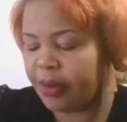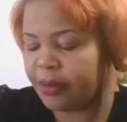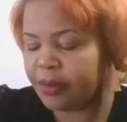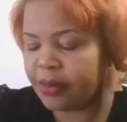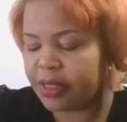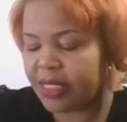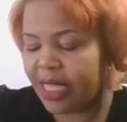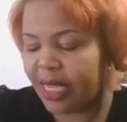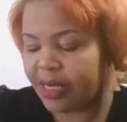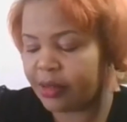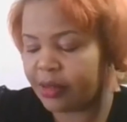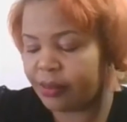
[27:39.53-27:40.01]

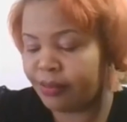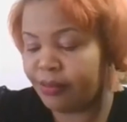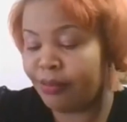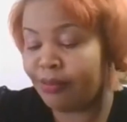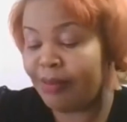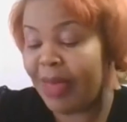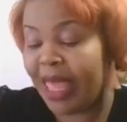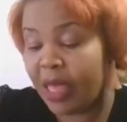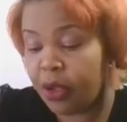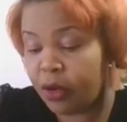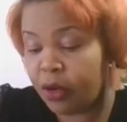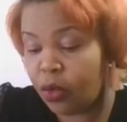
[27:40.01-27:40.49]
that
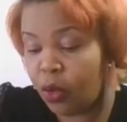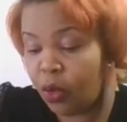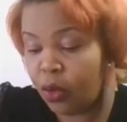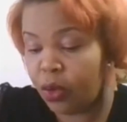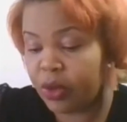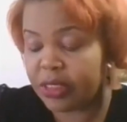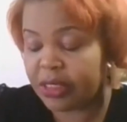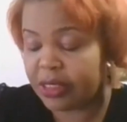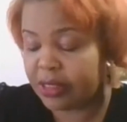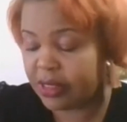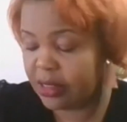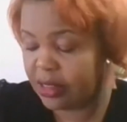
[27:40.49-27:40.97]
may
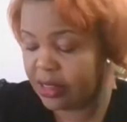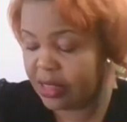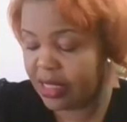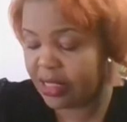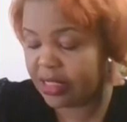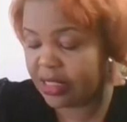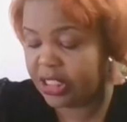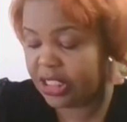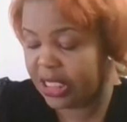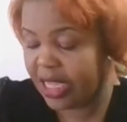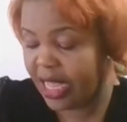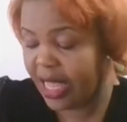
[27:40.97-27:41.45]
cause the
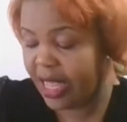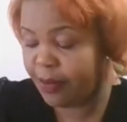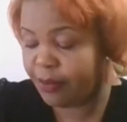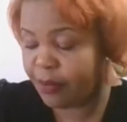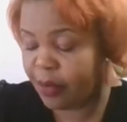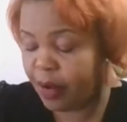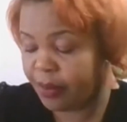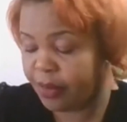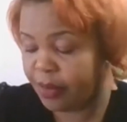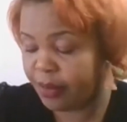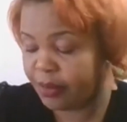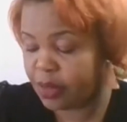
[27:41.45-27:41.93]
GI
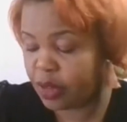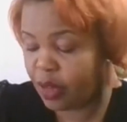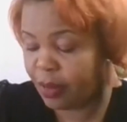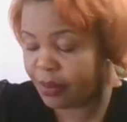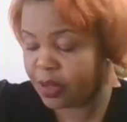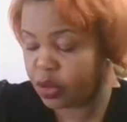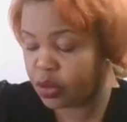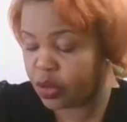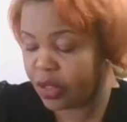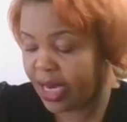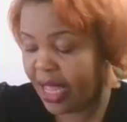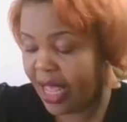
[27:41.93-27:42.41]
problems. So I'm
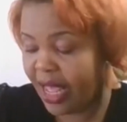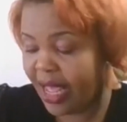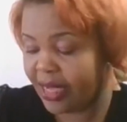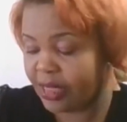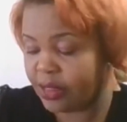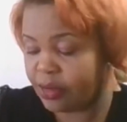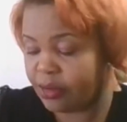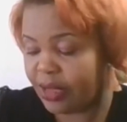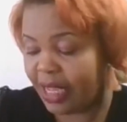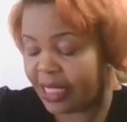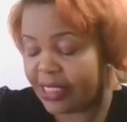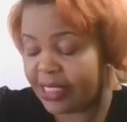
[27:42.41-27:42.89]
just going to
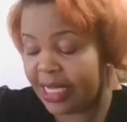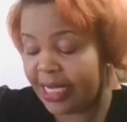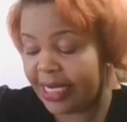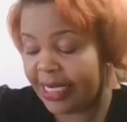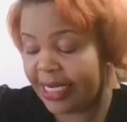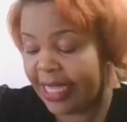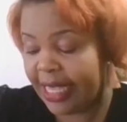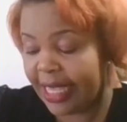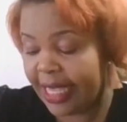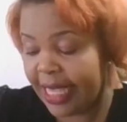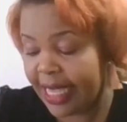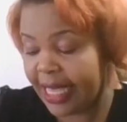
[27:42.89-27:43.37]
add, I said
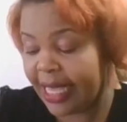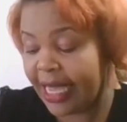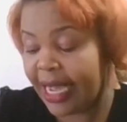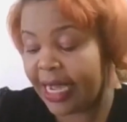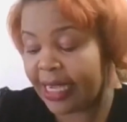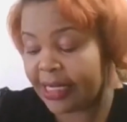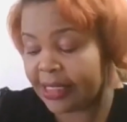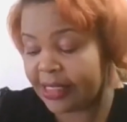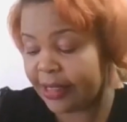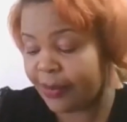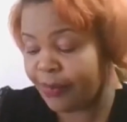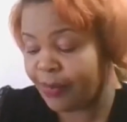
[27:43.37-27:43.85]
leaky
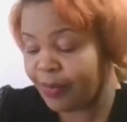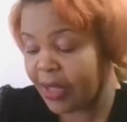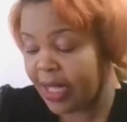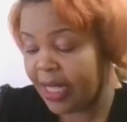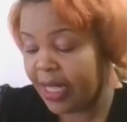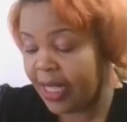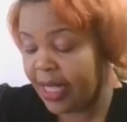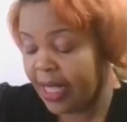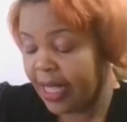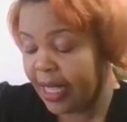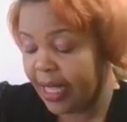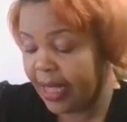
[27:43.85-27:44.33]
gut,
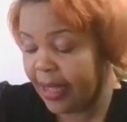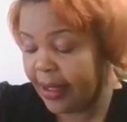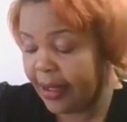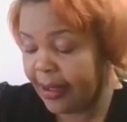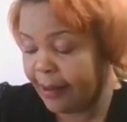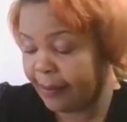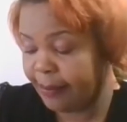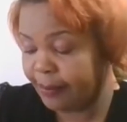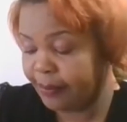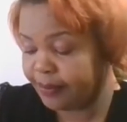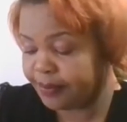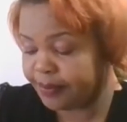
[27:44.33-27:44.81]

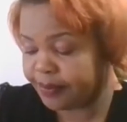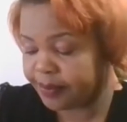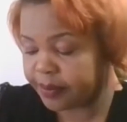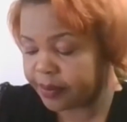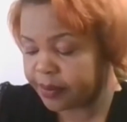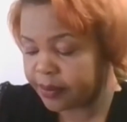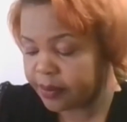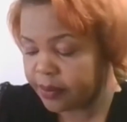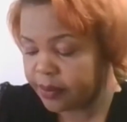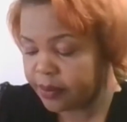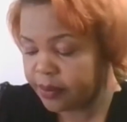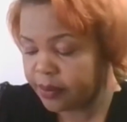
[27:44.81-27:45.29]
um,
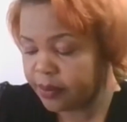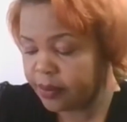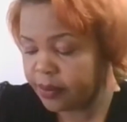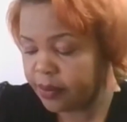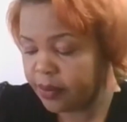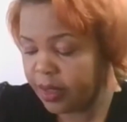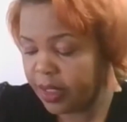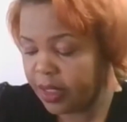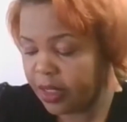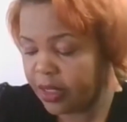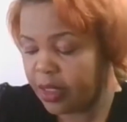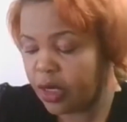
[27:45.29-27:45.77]

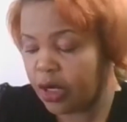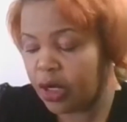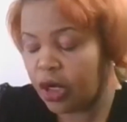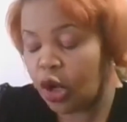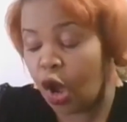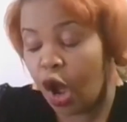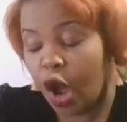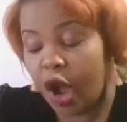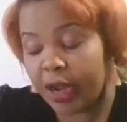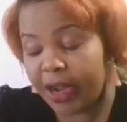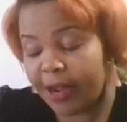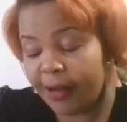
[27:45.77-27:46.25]

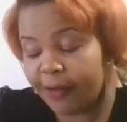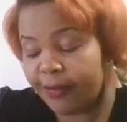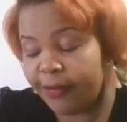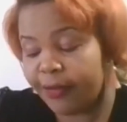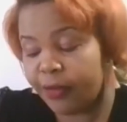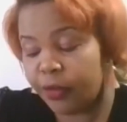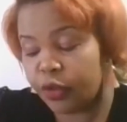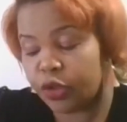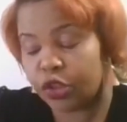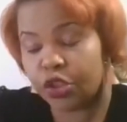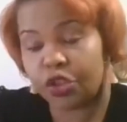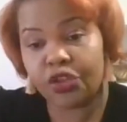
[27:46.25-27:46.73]
longer
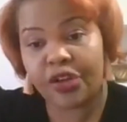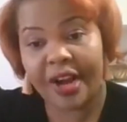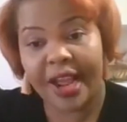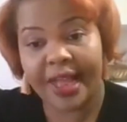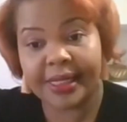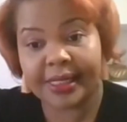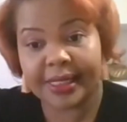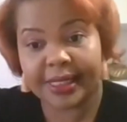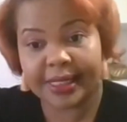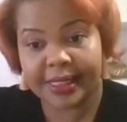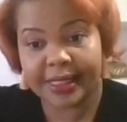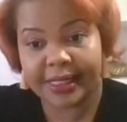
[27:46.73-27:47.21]
food
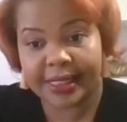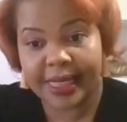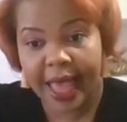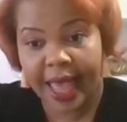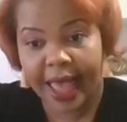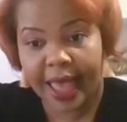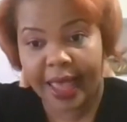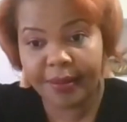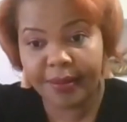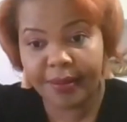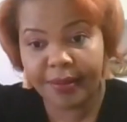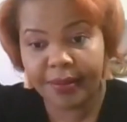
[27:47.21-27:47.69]
transit
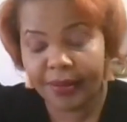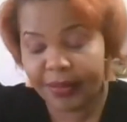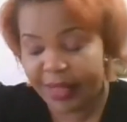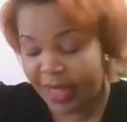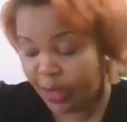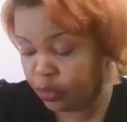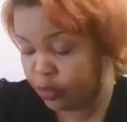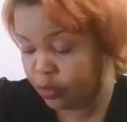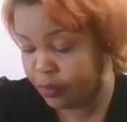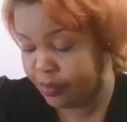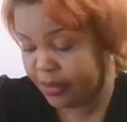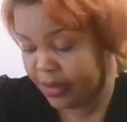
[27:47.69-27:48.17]
time.
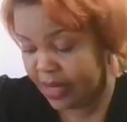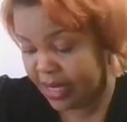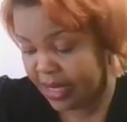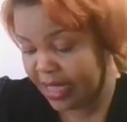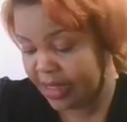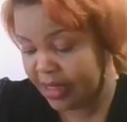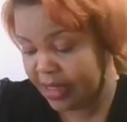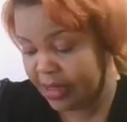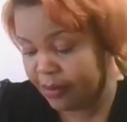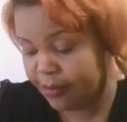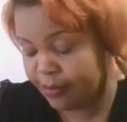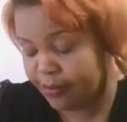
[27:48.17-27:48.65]
That could be
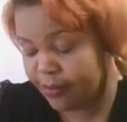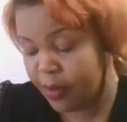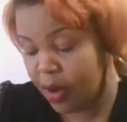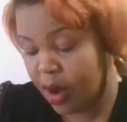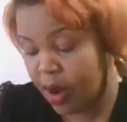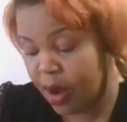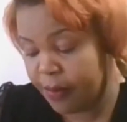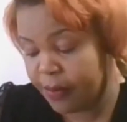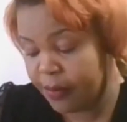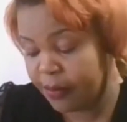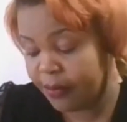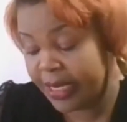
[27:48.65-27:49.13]
another
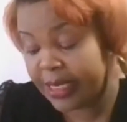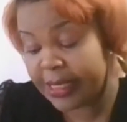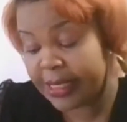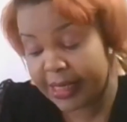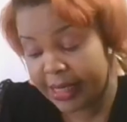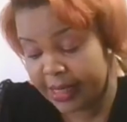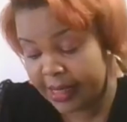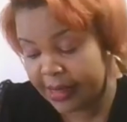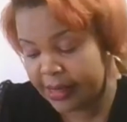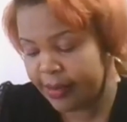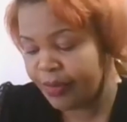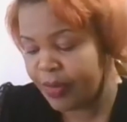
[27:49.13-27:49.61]

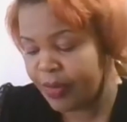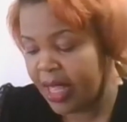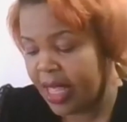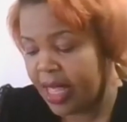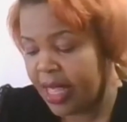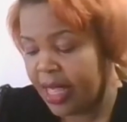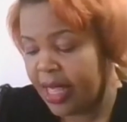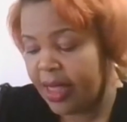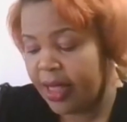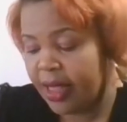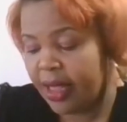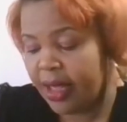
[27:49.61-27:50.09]
reason.
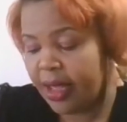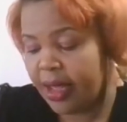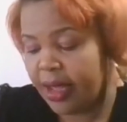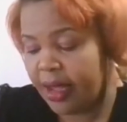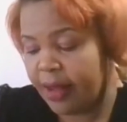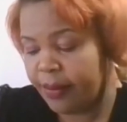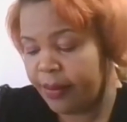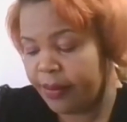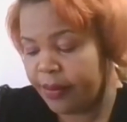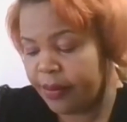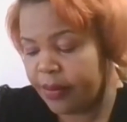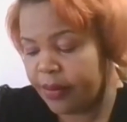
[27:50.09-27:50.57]

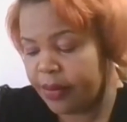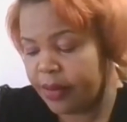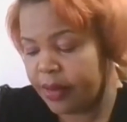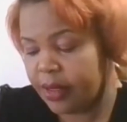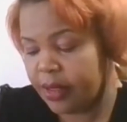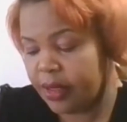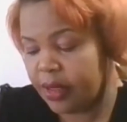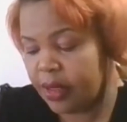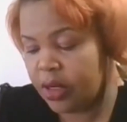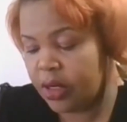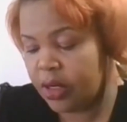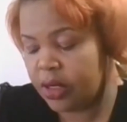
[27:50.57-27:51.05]
Um,
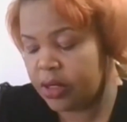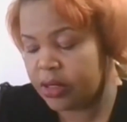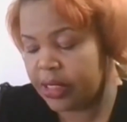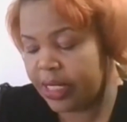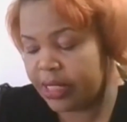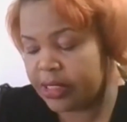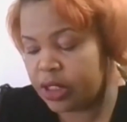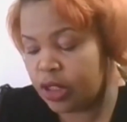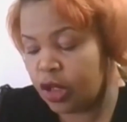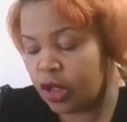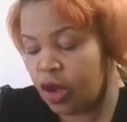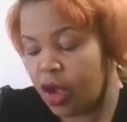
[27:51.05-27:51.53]

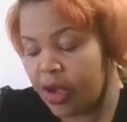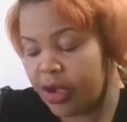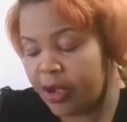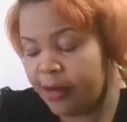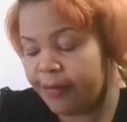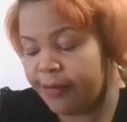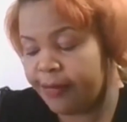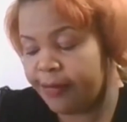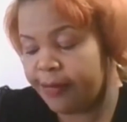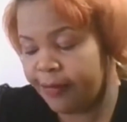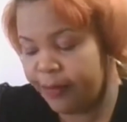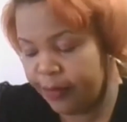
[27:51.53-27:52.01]
that's longer
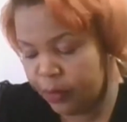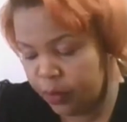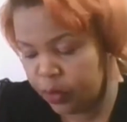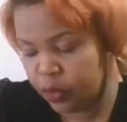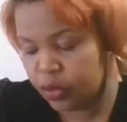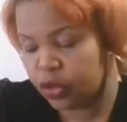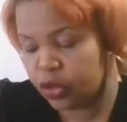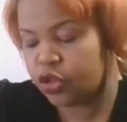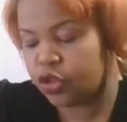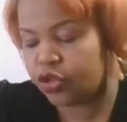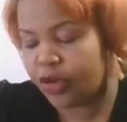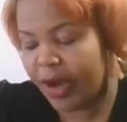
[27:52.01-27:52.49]

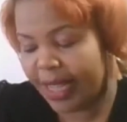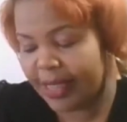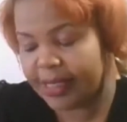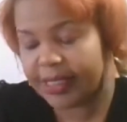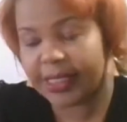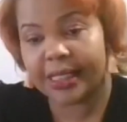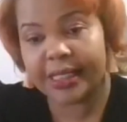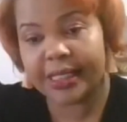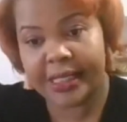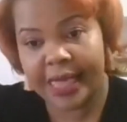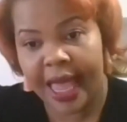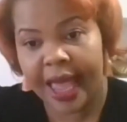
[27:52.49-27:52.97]
food
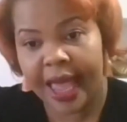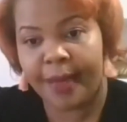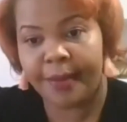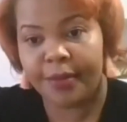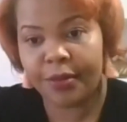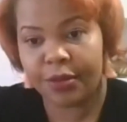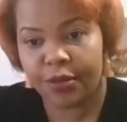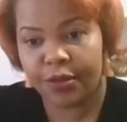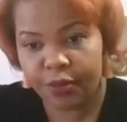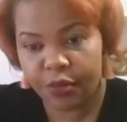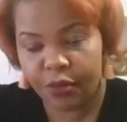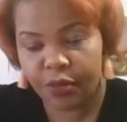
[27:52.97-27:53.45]
transit time
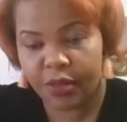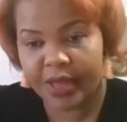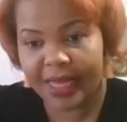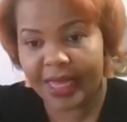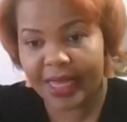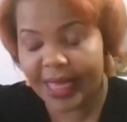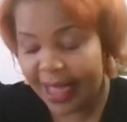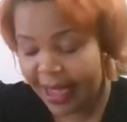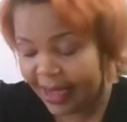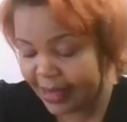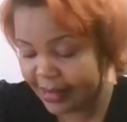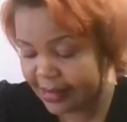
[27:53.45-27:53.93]
through the
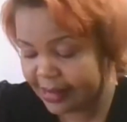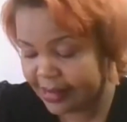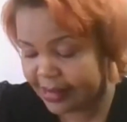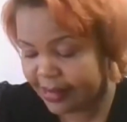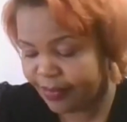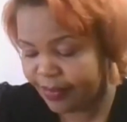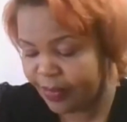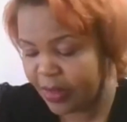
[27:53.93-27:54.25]
gut,